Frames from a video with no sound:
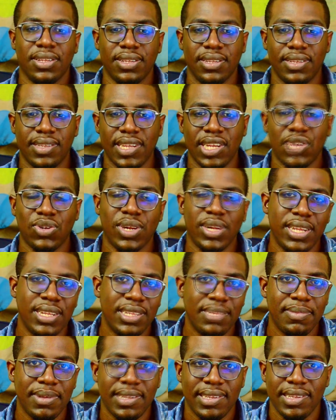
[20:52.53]
Sexual
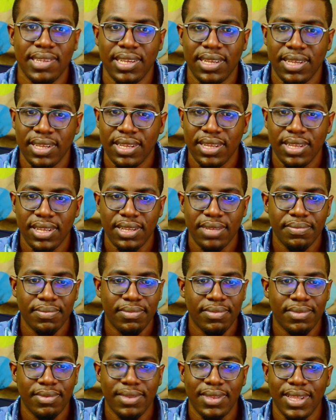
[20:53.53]
intimacy
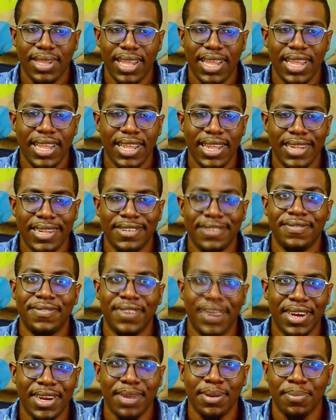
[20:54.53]
is
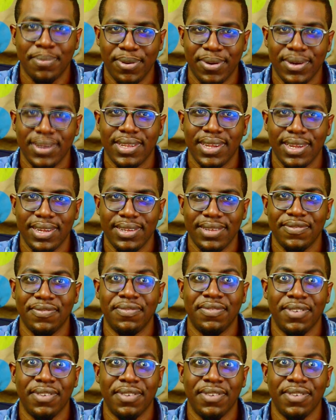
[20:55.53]
very important